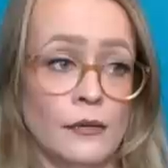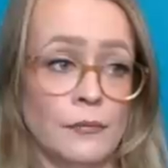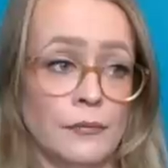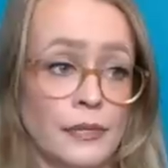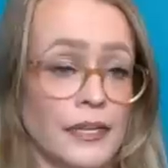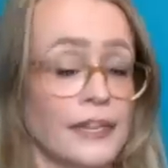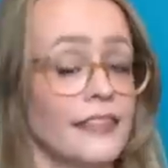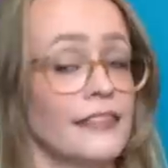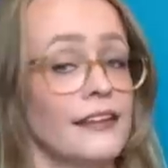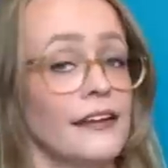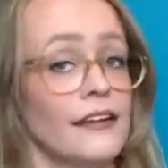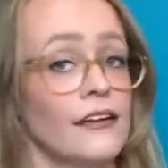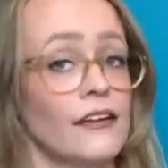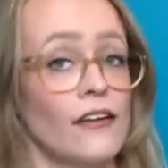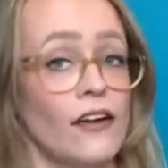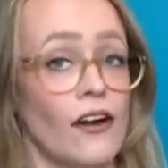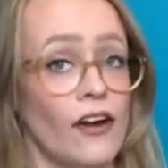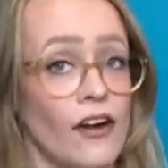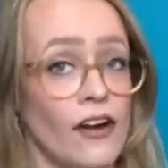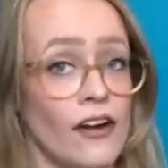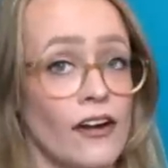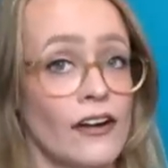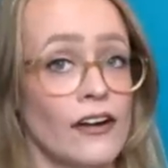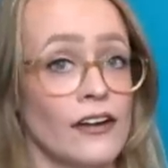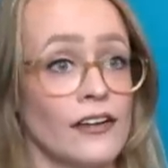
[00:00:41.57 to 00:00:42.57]
But there
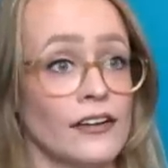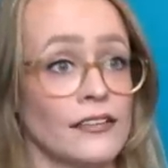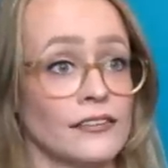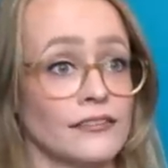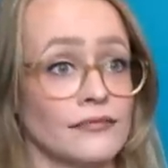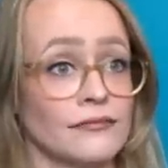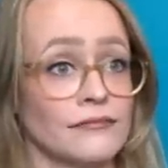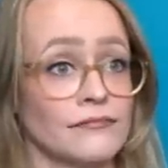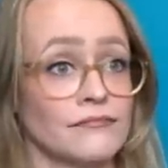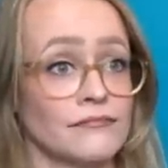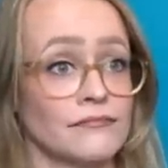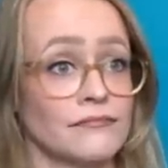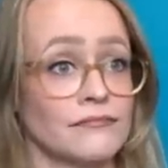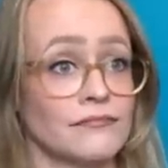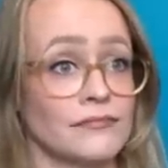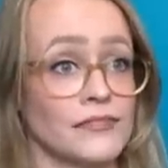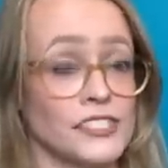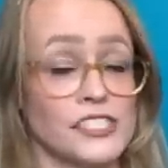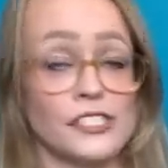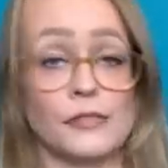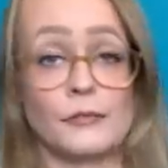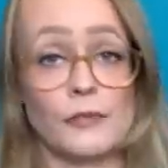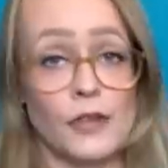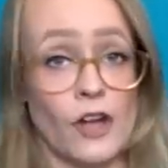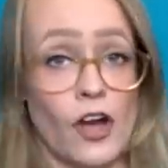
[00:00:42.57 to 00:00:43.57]
are
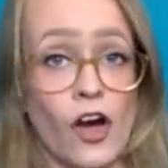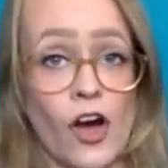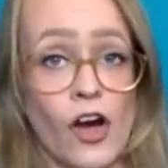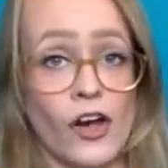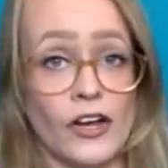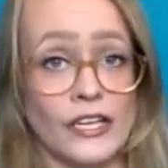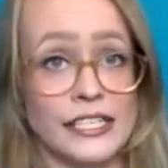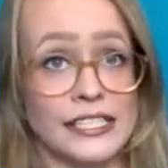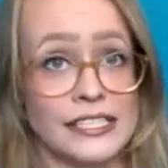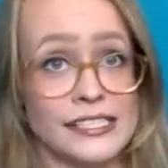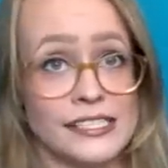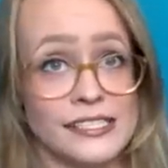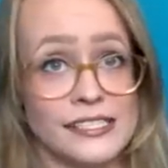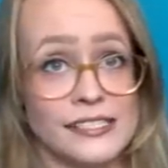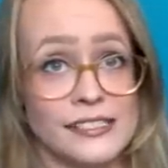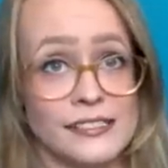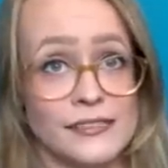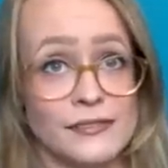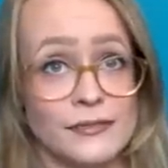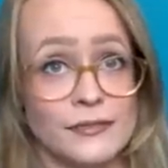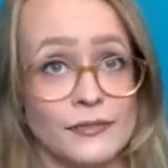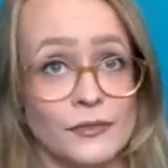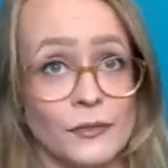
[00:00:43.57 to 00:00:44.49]
some cons.